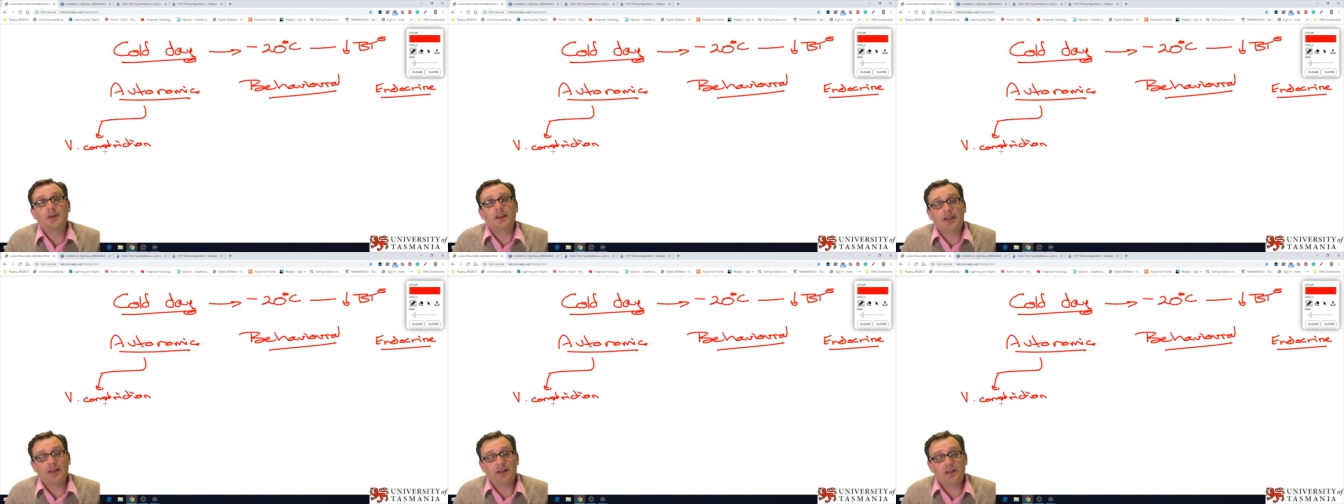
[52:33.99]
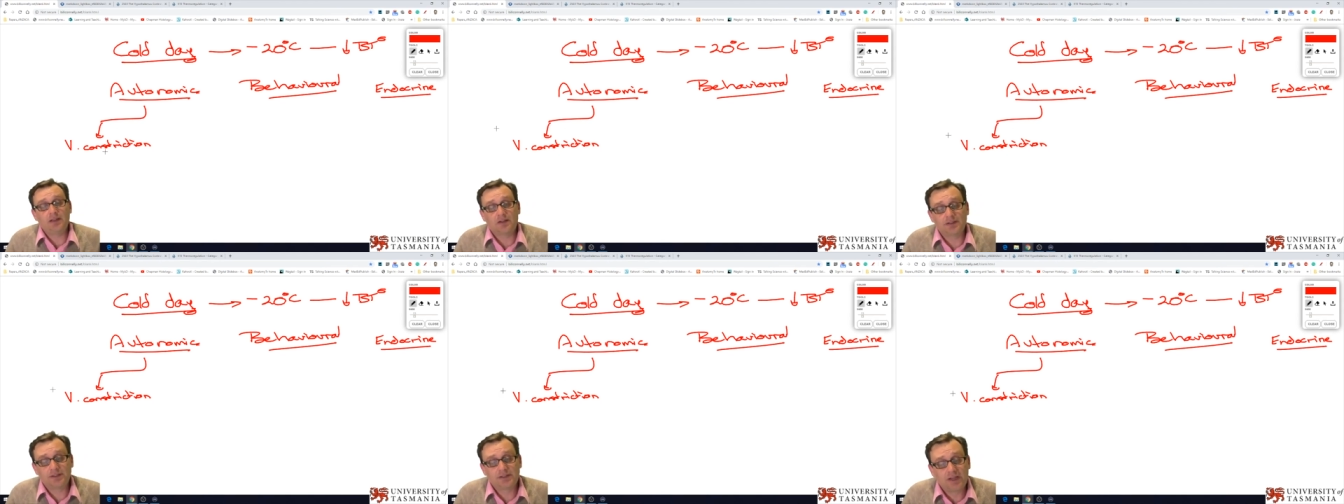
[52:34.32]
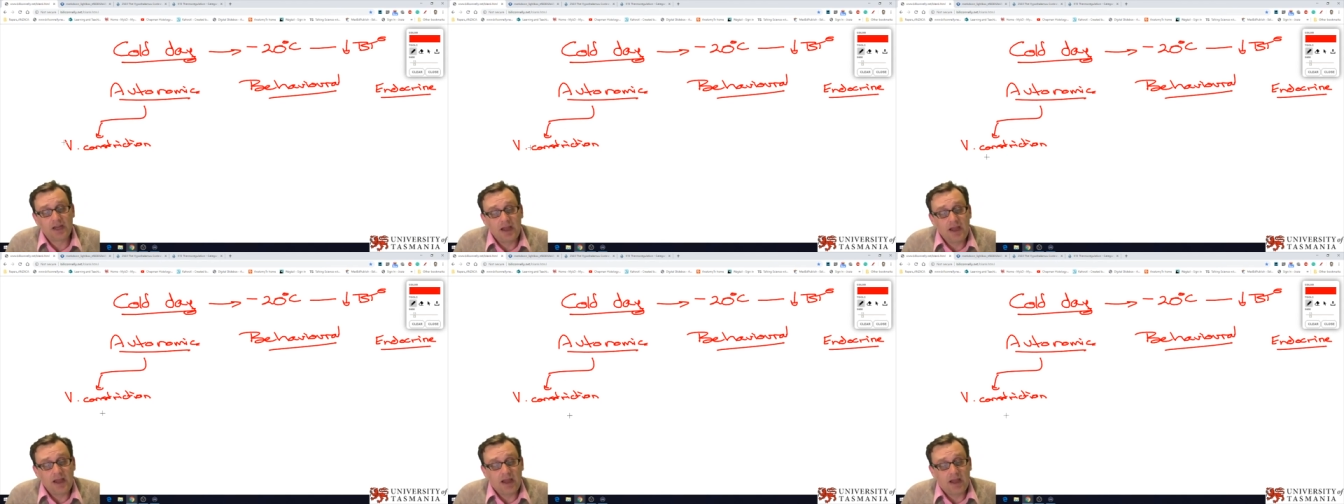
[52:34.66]
to limit heat
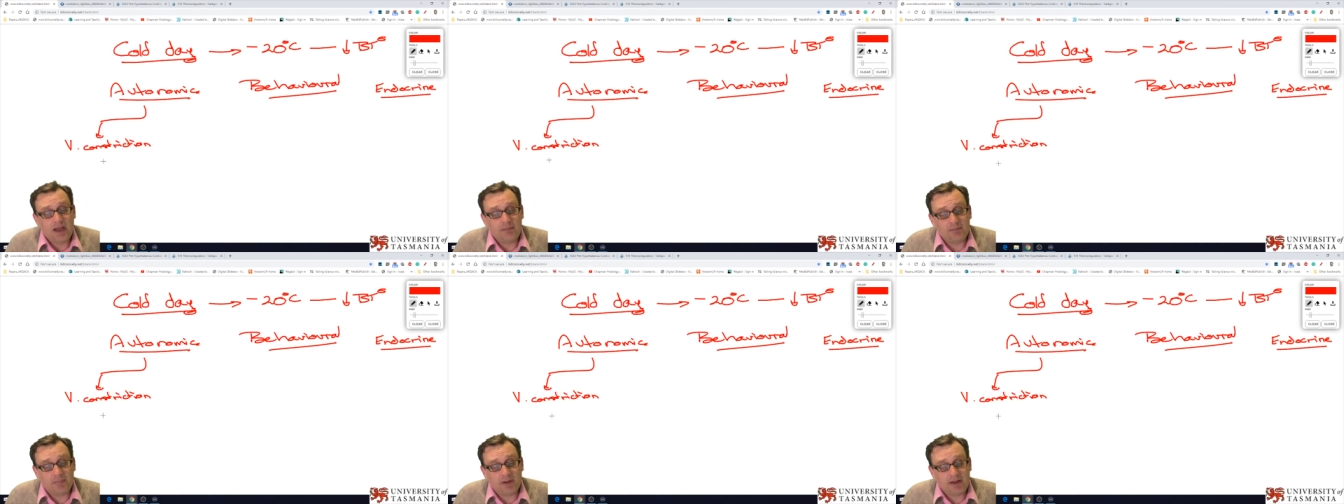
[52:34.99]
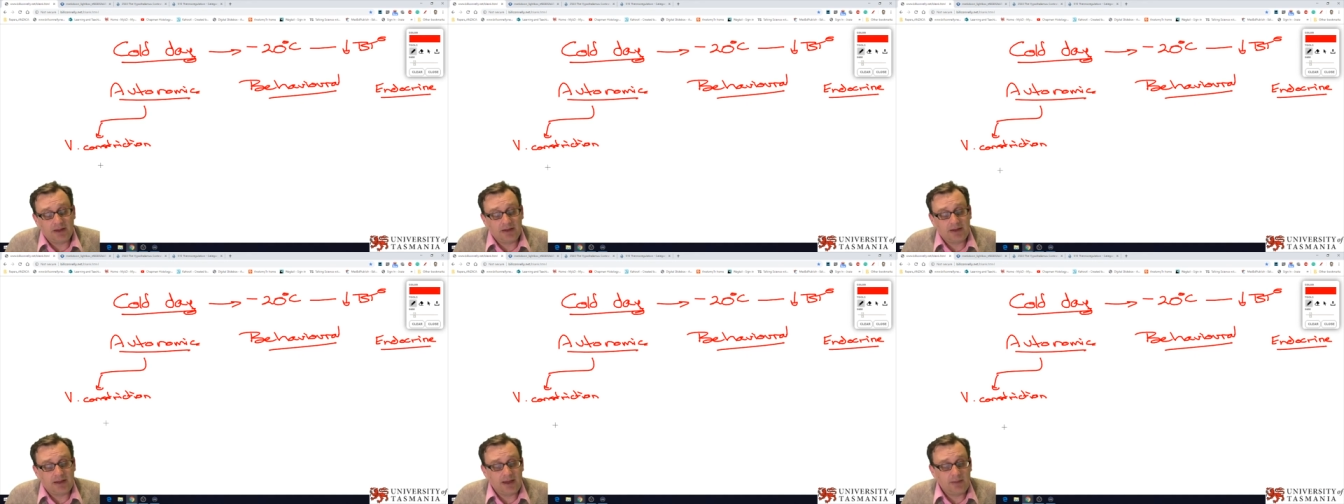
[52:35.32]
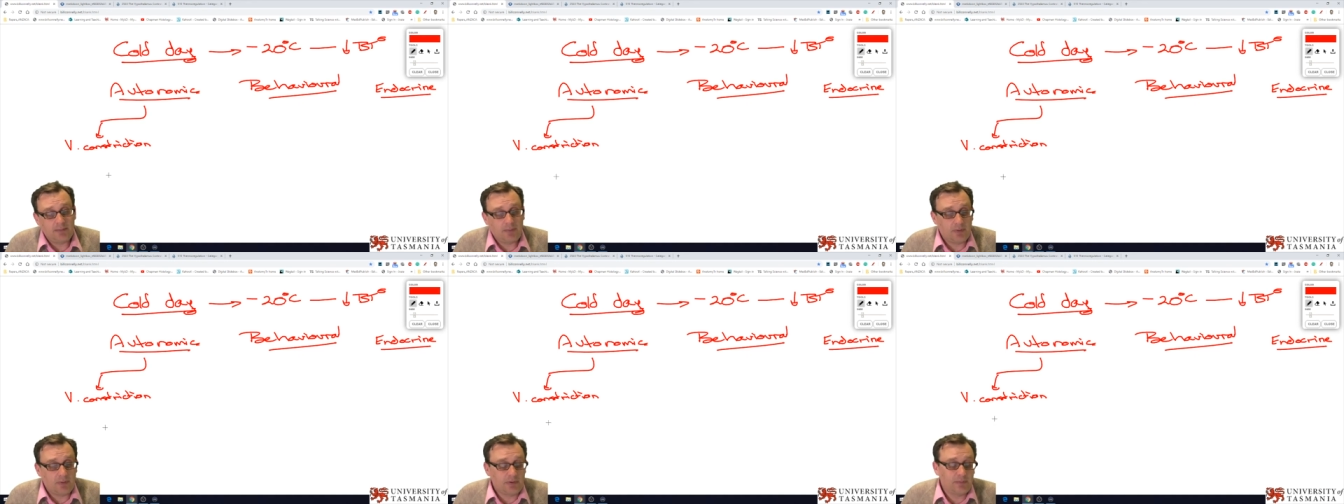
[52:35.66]
loss and,
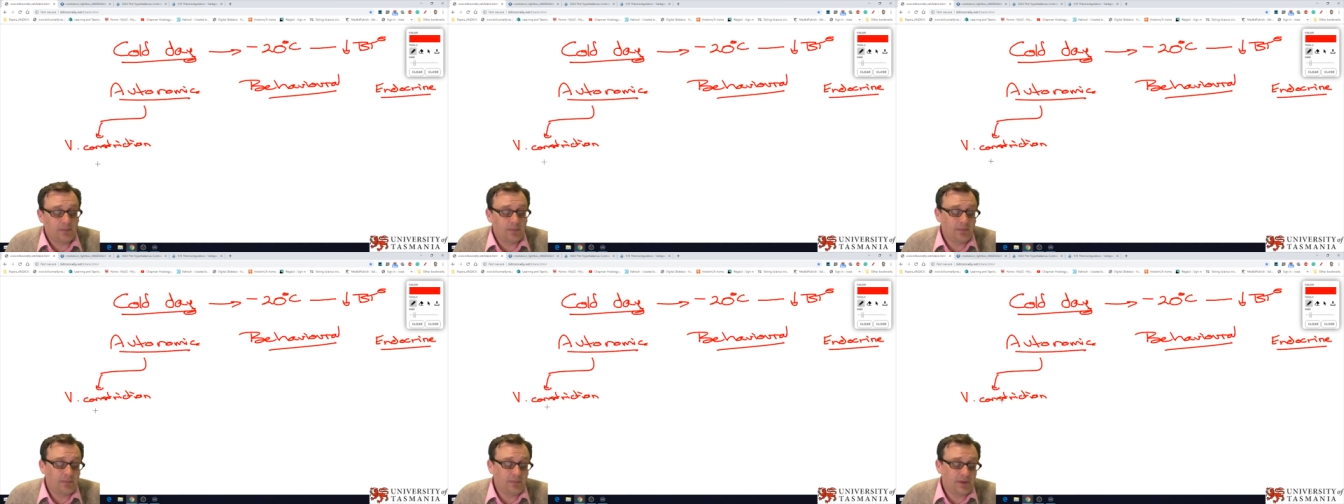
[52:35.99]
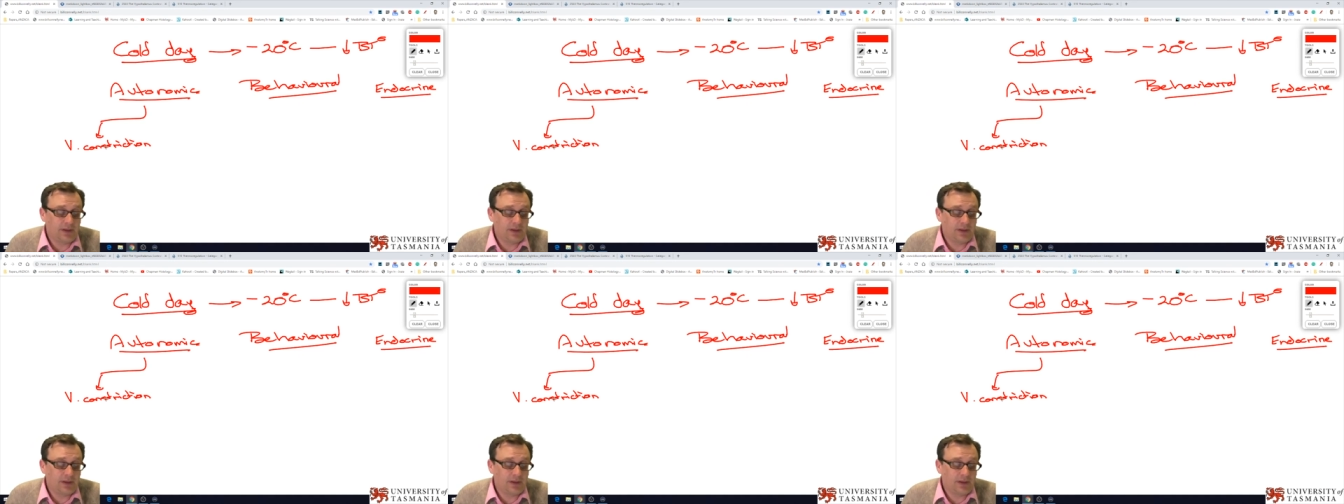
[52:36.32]
and keep